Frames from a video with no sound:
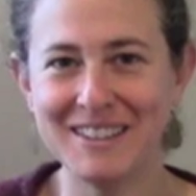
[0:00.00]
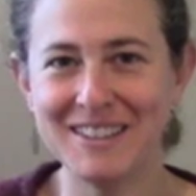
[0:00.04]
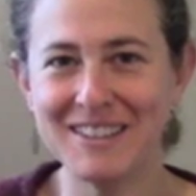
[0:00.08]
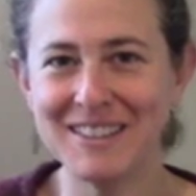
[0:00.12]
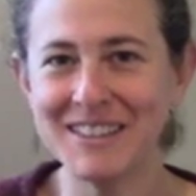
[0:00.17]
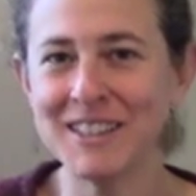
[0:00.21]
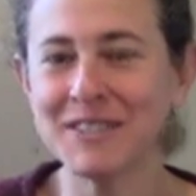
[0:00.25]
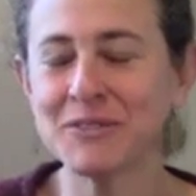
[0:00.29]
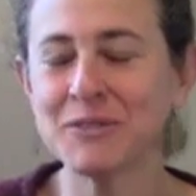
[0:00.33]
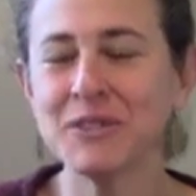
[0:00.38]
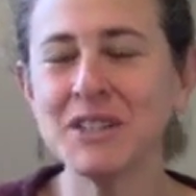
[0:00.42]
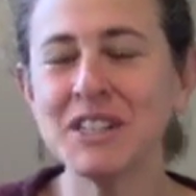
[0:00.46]

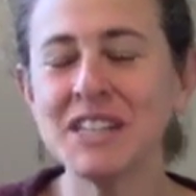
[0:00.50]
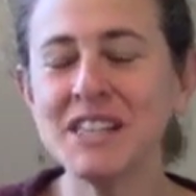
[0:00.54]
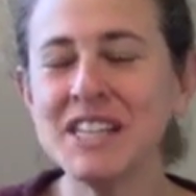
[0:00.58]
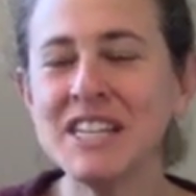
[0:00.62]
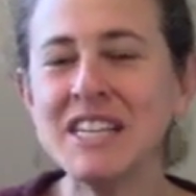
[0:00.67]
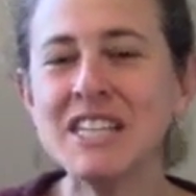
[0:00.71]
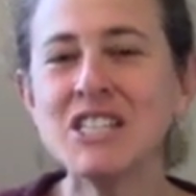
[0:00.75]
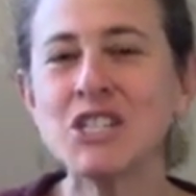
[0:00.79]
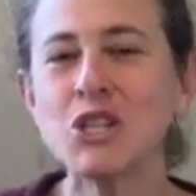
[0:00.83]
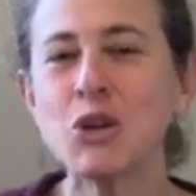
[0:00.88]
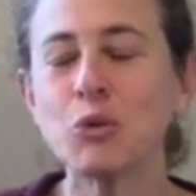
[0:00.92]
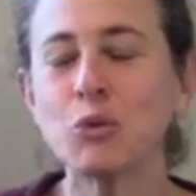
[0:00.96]
that really
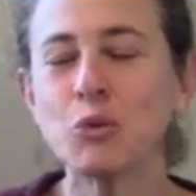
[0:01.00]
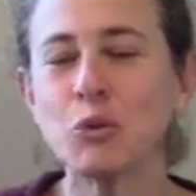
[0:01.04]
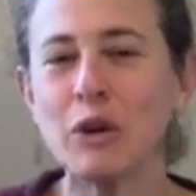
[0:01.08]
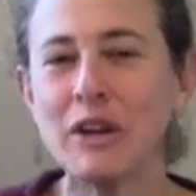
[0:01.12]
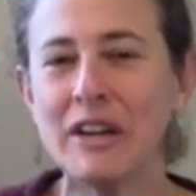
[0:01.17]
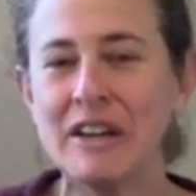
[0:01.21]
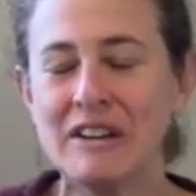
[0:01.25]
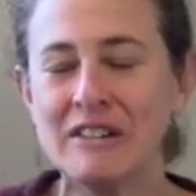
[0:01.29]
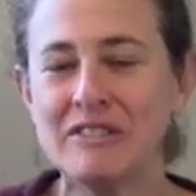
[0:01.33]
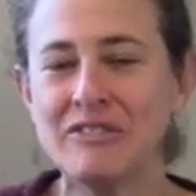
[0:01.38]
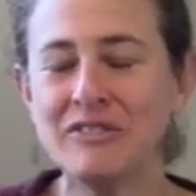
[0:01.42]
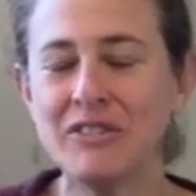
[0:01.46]
is a
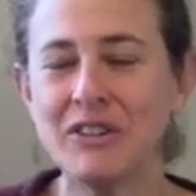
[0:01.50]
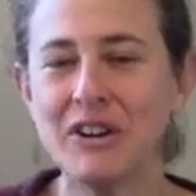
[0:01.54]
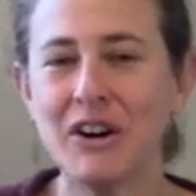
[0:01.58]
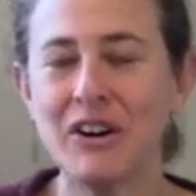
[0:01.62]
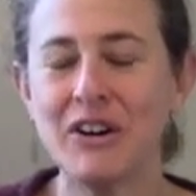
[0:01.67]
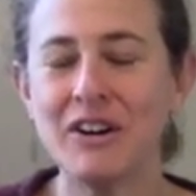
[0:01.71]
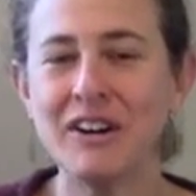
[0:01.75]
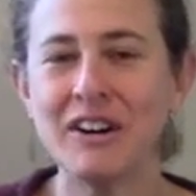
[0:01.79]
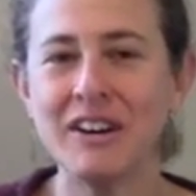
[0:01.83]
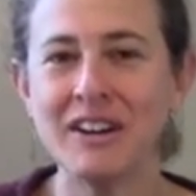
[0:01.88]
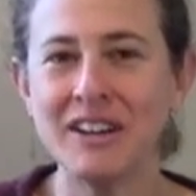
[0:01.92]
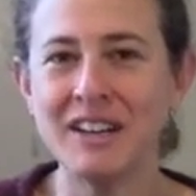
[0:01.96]
riff
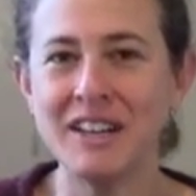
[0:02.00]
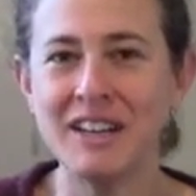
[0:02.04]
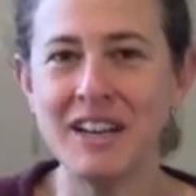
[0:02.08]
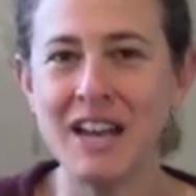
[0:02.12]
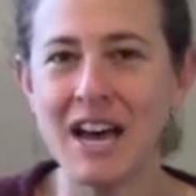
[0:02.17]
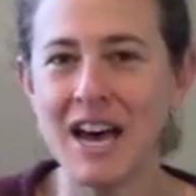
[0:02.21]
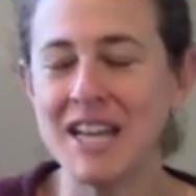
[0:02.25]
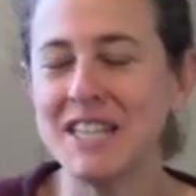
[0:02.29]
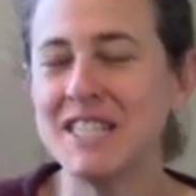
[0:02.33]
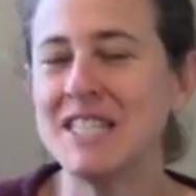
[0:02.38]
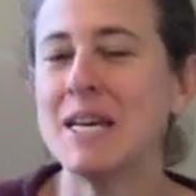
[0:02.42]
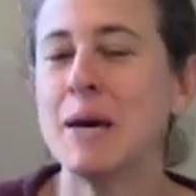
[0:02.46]
on
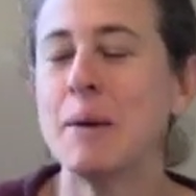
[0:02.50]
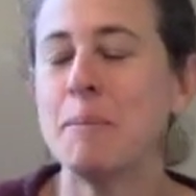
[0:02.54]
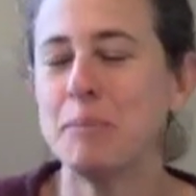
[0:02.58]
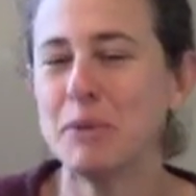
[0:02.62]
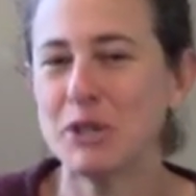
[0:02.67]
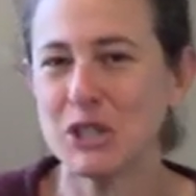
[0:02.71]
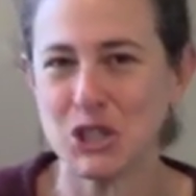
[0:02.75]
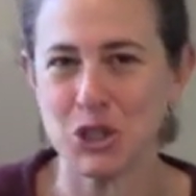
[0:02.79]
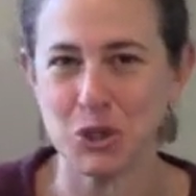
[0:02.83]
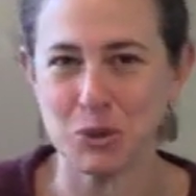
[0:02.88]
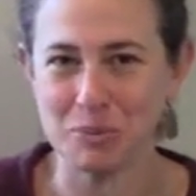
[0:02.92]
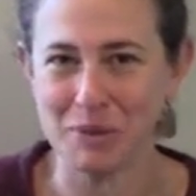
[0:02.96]
a
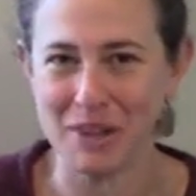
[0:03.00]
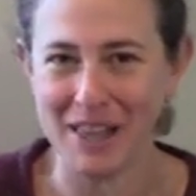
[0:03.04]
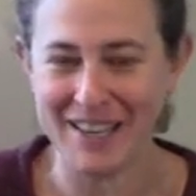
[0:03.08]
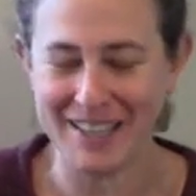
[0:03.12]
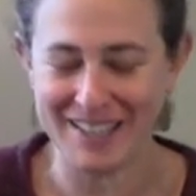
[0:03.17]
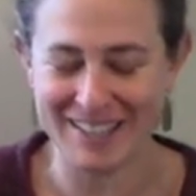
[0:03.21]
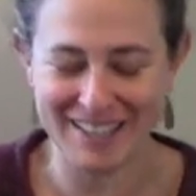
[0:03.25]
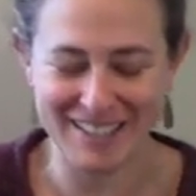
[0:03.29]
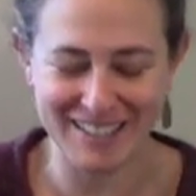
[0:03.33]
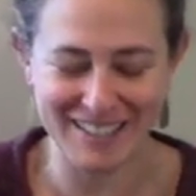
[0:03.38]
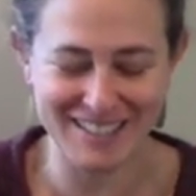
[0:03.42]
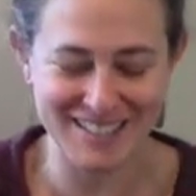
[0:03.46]
temperature
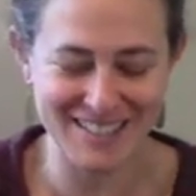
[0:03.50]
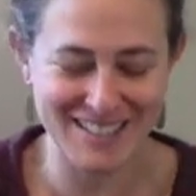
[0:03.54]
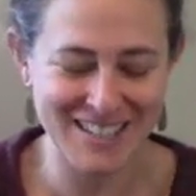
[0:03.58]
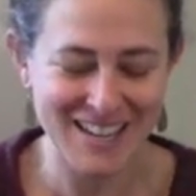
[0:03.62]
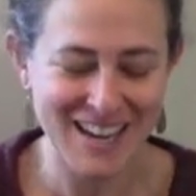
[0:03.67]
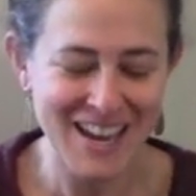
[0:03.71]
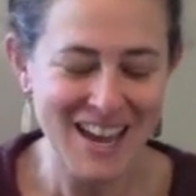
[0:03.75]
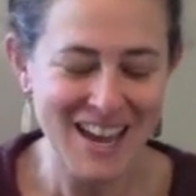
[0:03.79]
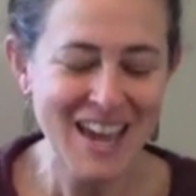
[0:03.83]
blanket.